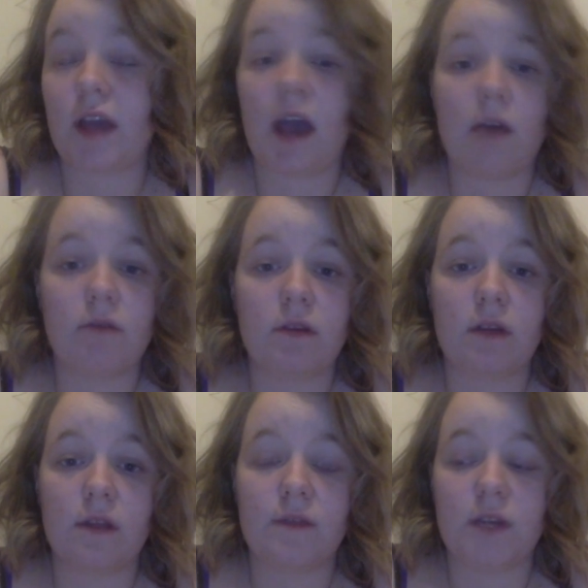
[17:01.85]
get her in
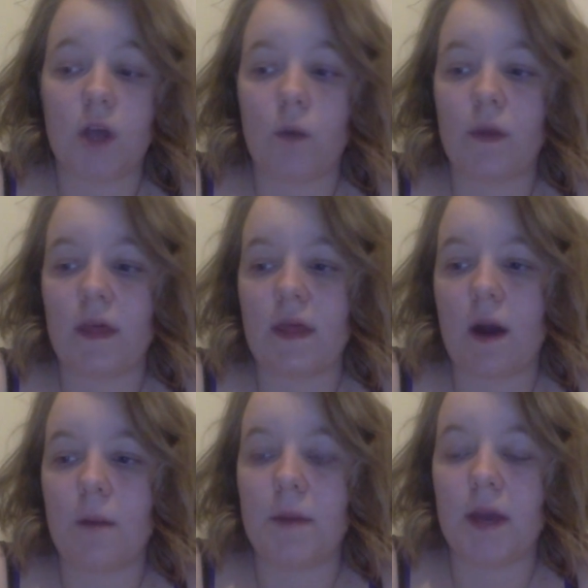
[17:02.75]
another video, whether
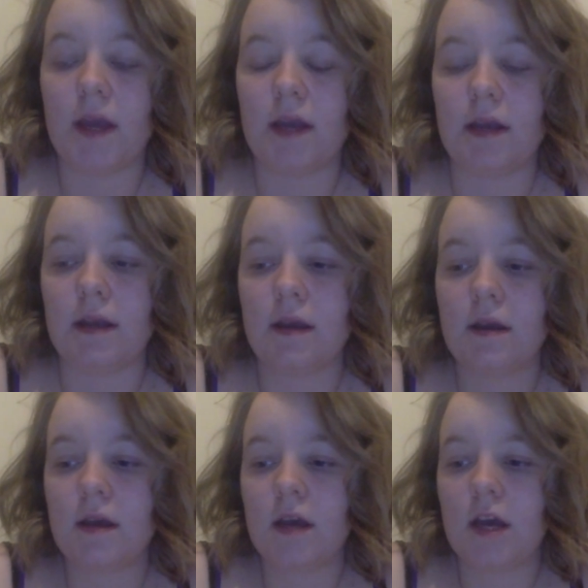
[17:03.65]
that'll be
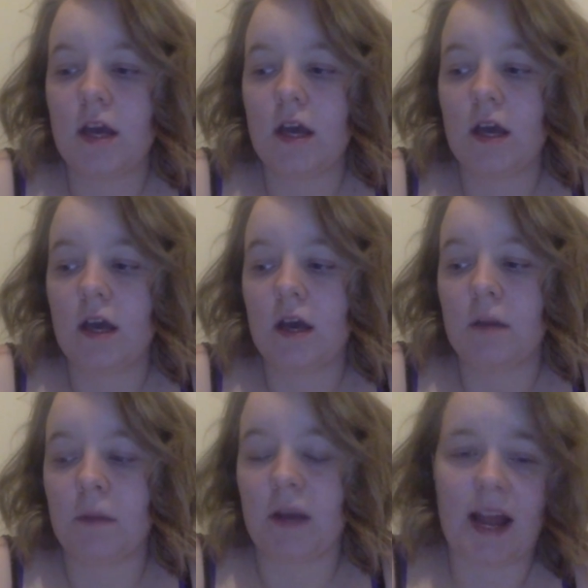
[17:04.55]

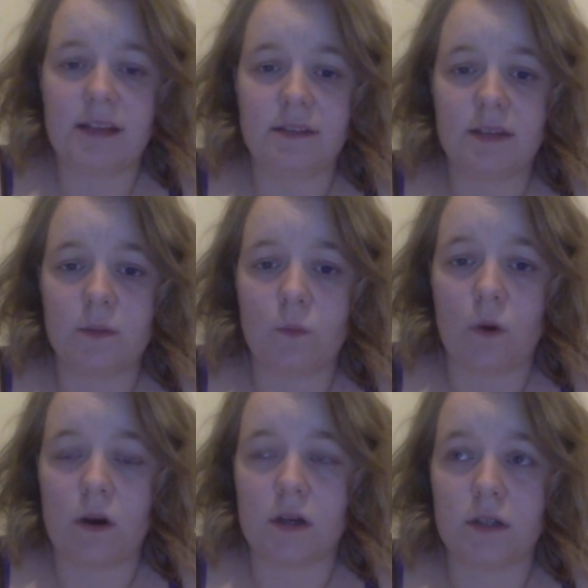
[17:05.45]
my cleansing
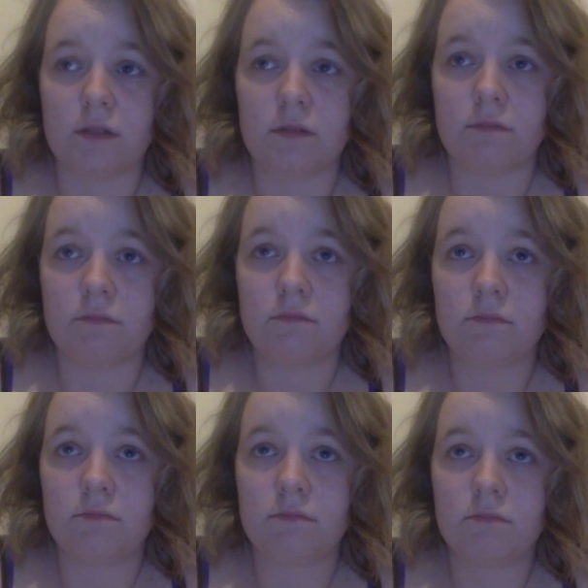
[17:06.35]
one.
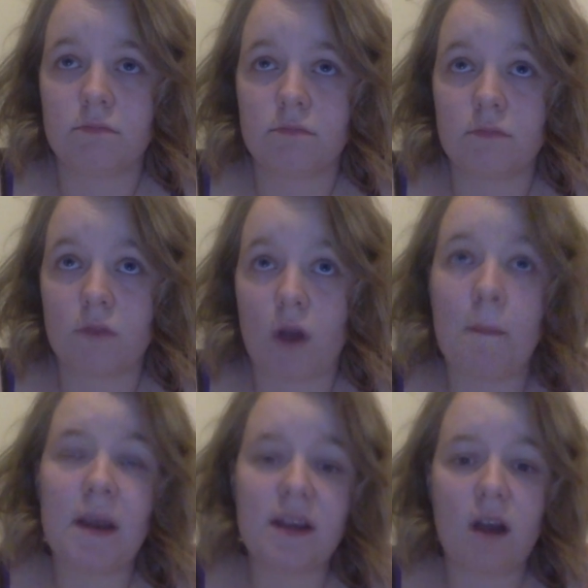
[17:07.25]
I
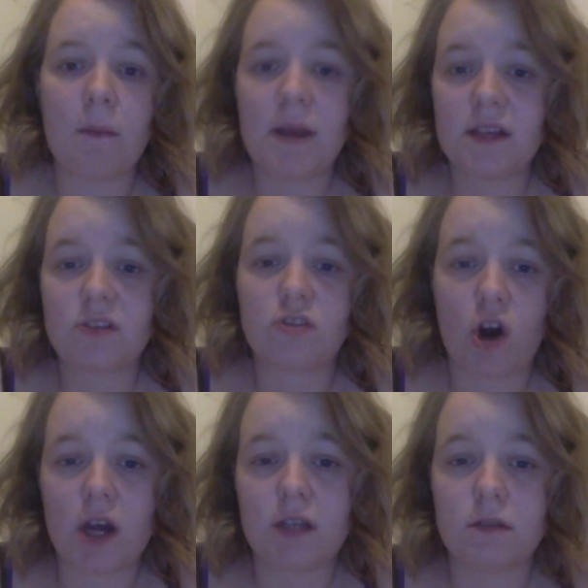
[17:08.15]
may
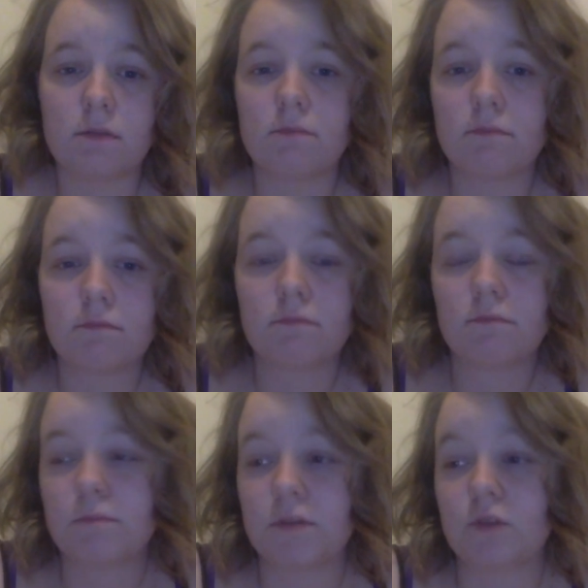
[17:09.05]
try and
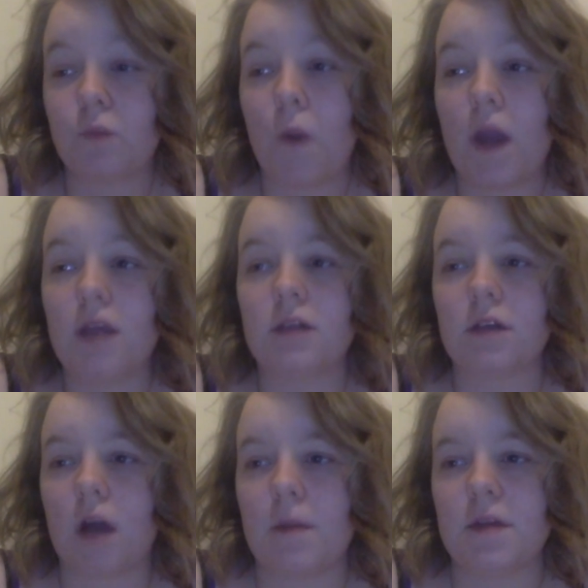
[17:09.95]
persuade her to
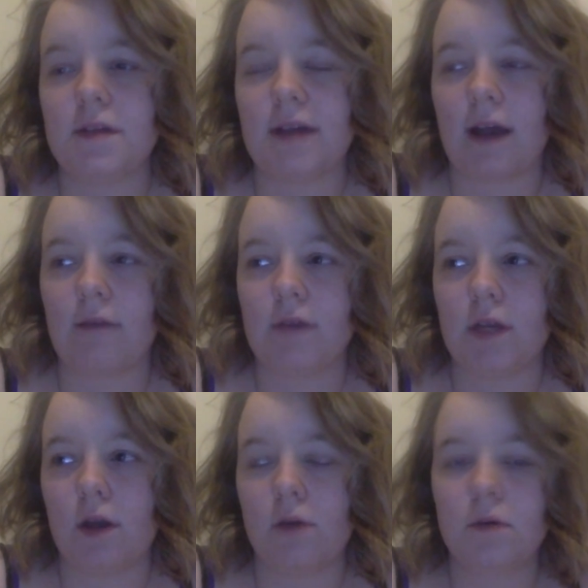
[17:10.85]
come in and tag
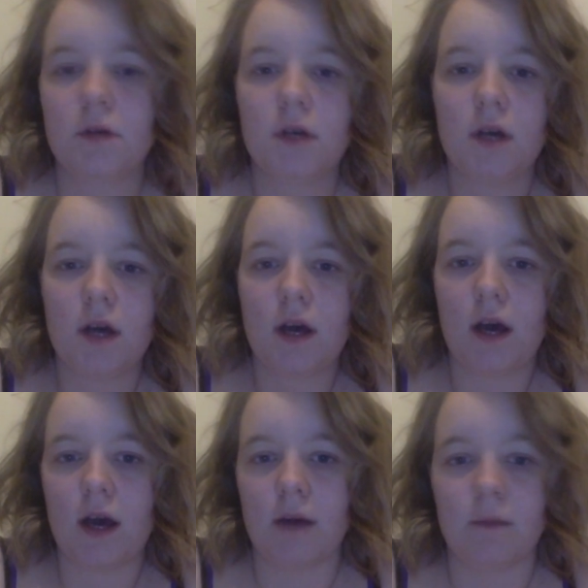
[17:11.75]
video,
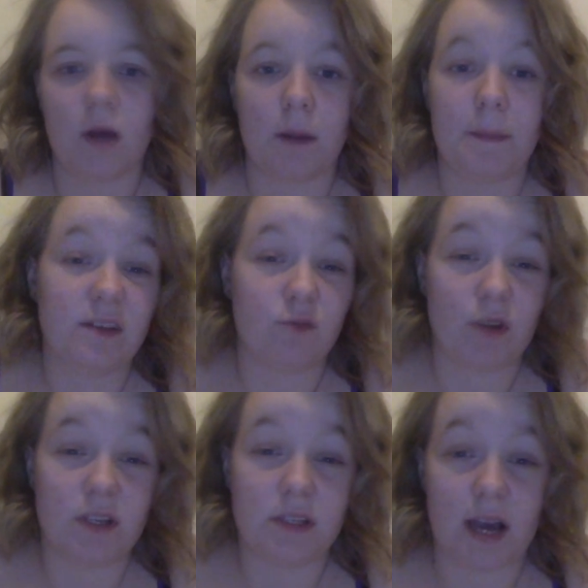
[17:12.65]
like a best
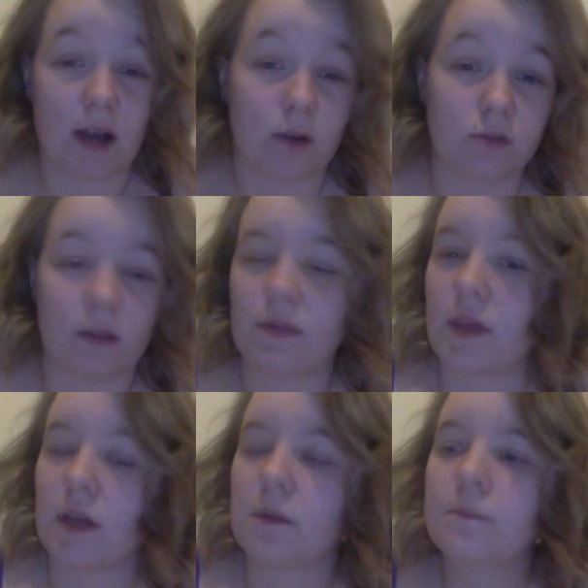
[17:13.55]
friend tag or
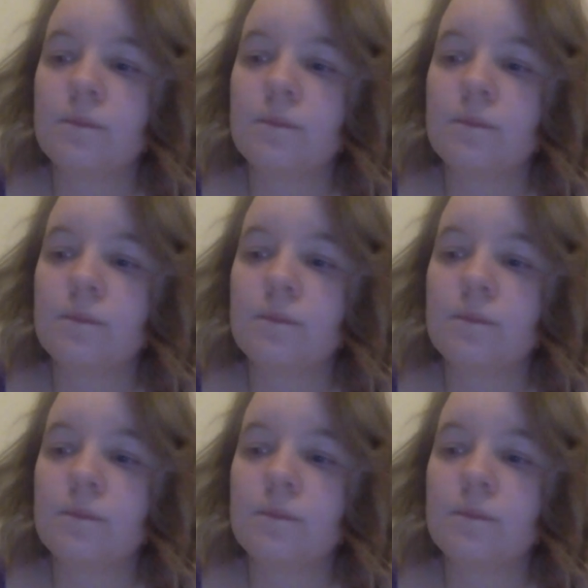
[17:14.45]
something,